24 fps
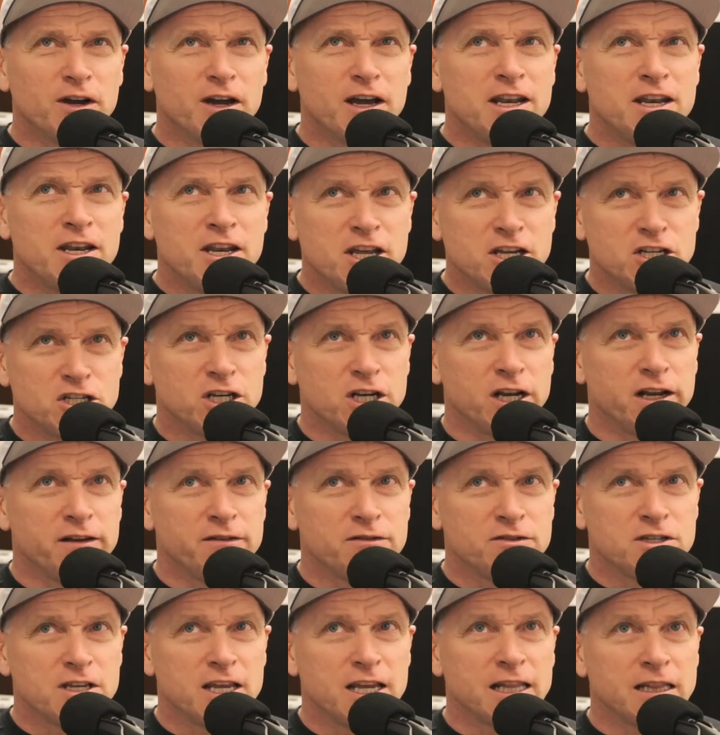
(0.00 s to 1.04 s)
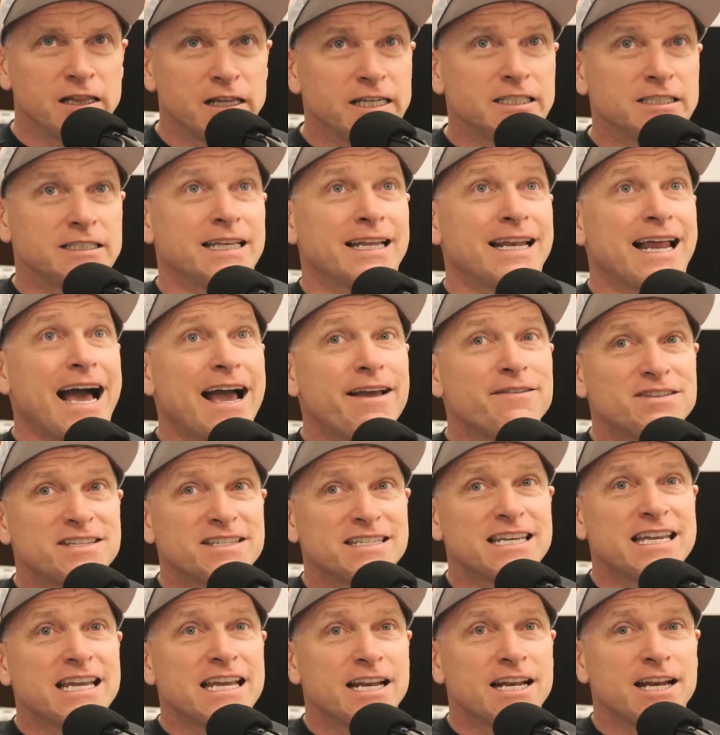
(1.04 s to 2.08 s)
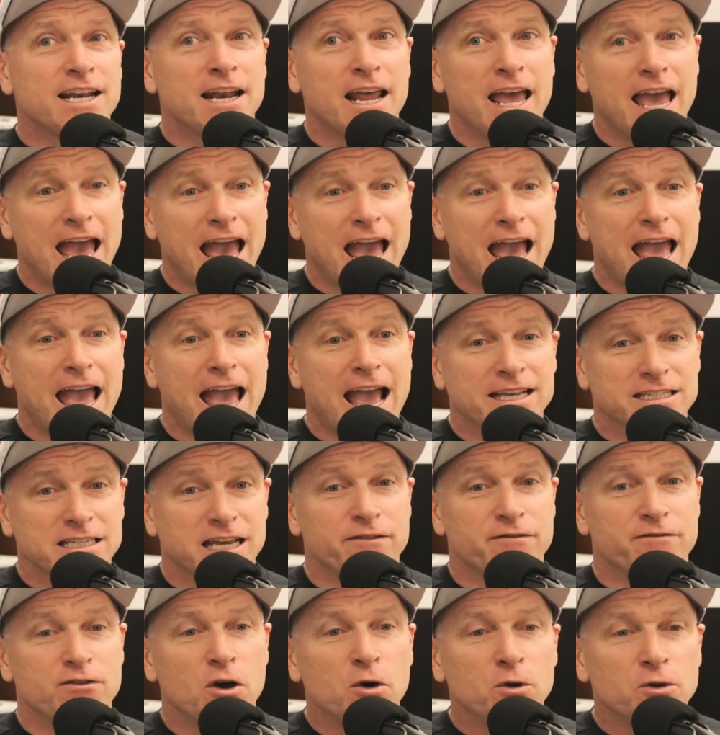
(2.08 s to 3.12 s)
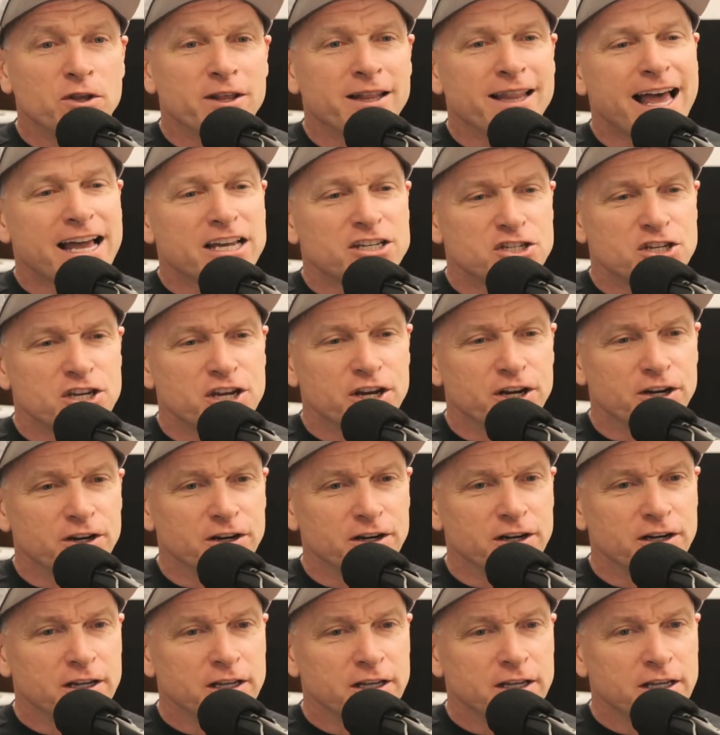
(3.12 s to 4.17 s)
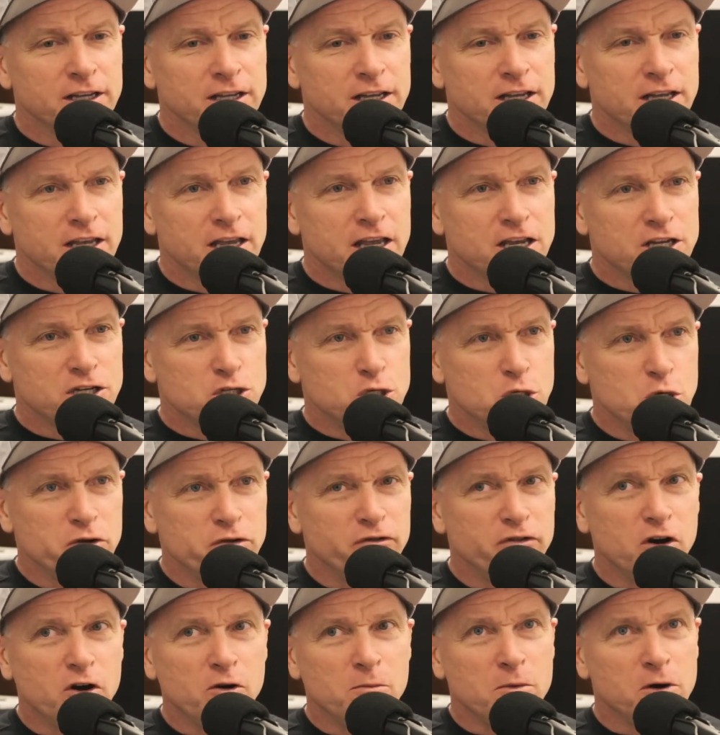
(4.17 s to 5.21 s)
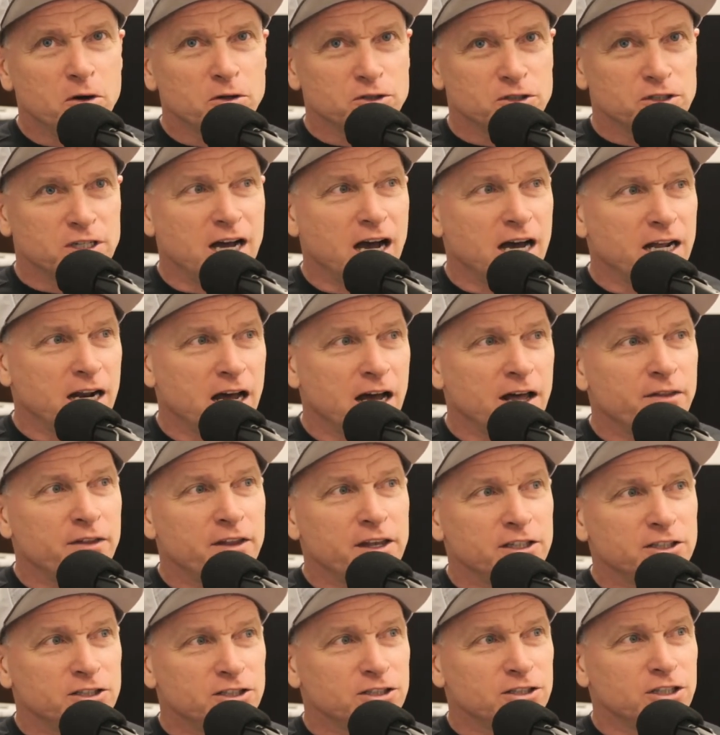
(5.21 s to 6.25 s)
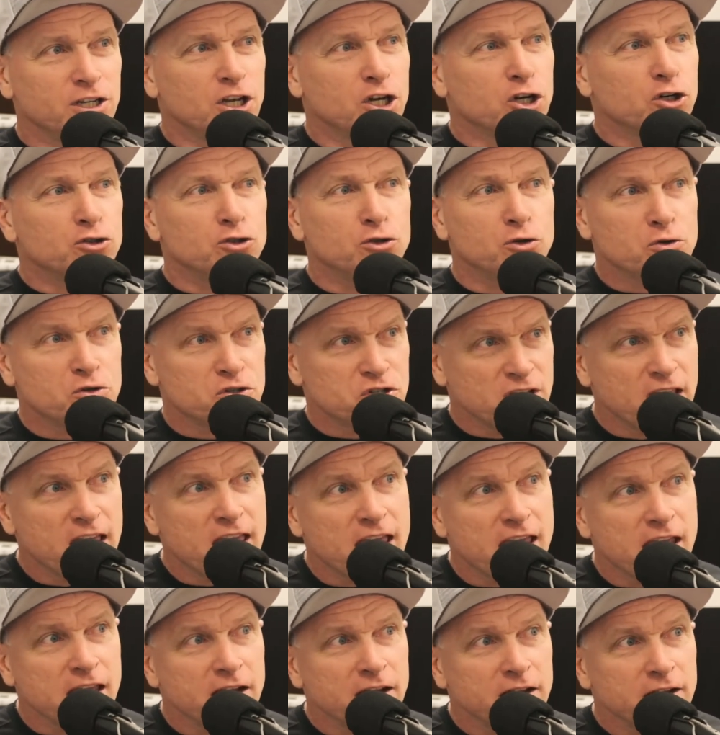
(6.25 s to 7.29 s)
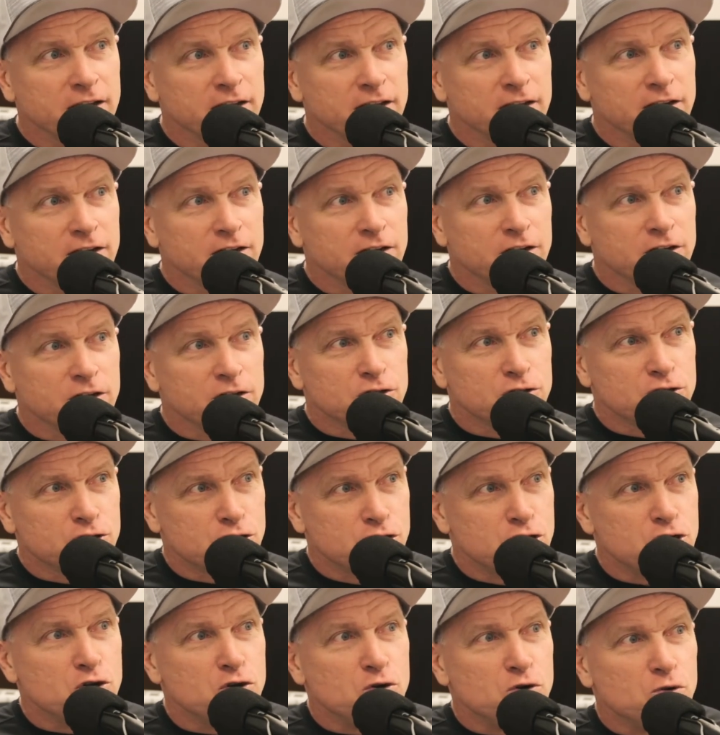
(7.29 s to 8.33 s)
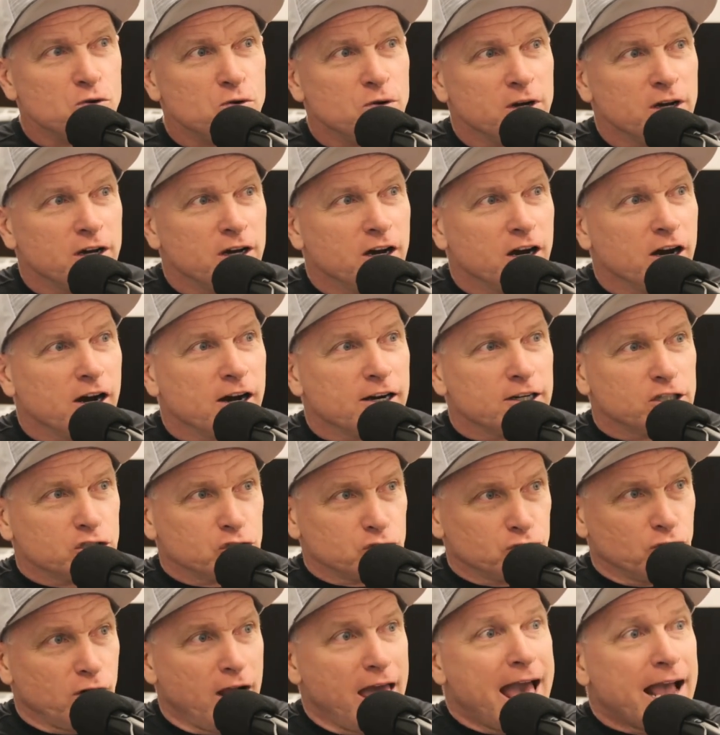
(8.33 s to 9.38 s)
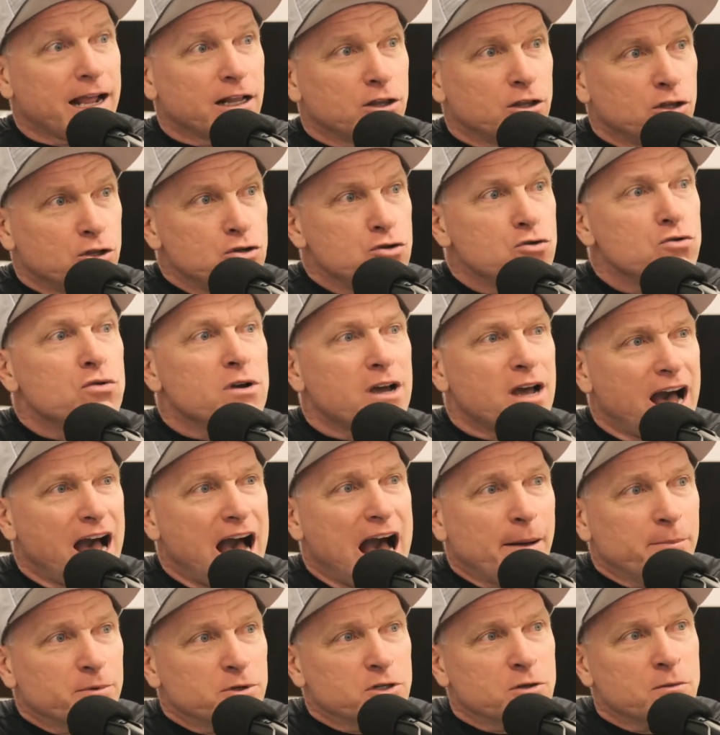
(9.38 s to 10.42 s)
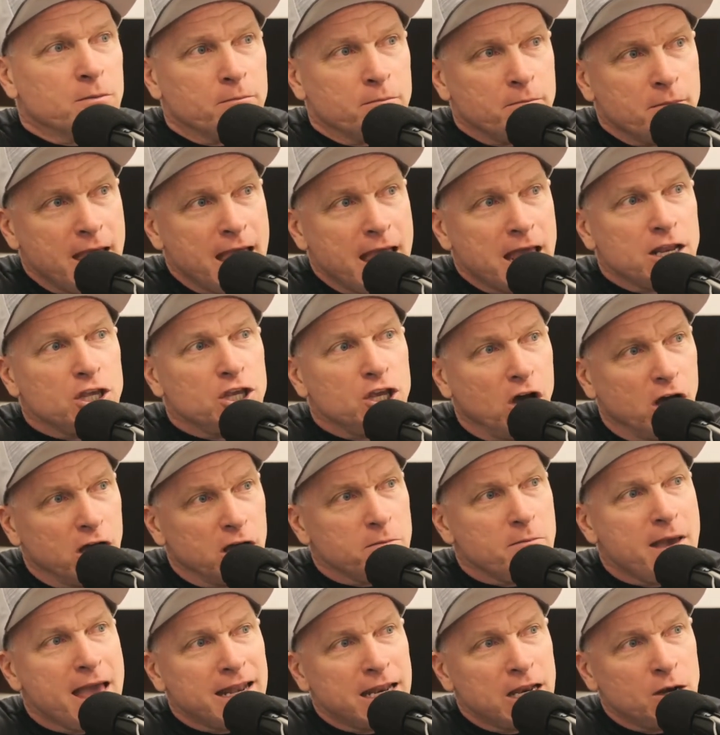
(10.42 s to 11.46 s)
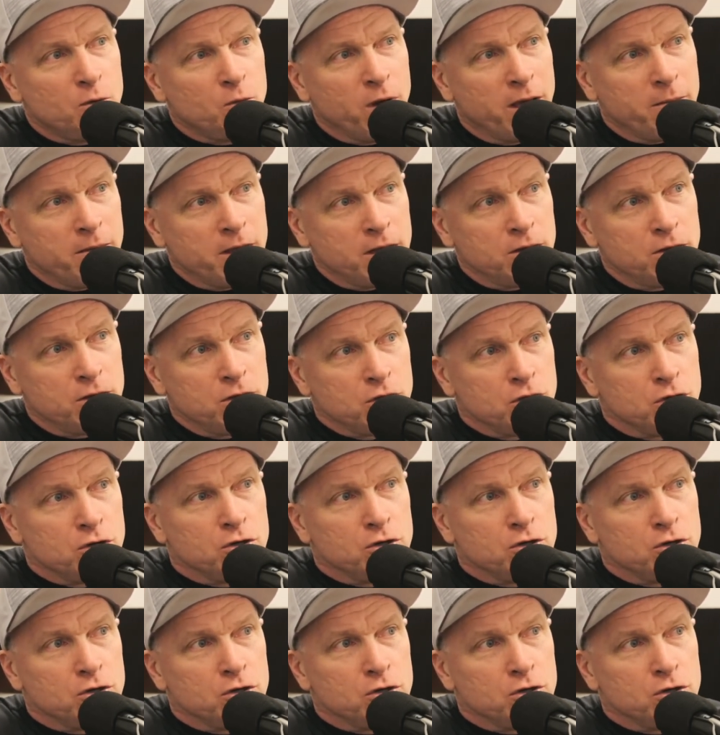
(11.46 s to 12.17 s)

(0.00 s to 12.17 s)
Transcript: initiatives, at least that I've seen and as I've known you last year, is you've almost gone on this crusade to attract new cops, men, young men and women